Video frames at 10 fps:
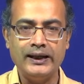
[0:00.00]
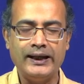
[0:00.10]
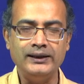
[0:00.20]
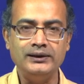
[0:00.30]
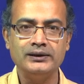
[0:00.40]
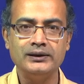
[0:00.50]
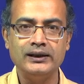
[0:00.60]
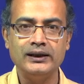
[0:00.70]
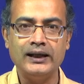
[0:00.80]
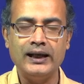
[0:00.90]
and
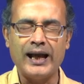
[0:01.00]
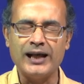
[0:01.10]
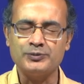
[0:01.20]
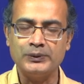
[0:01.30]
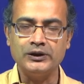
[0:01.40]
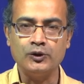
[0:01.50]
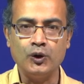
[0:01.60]
as per the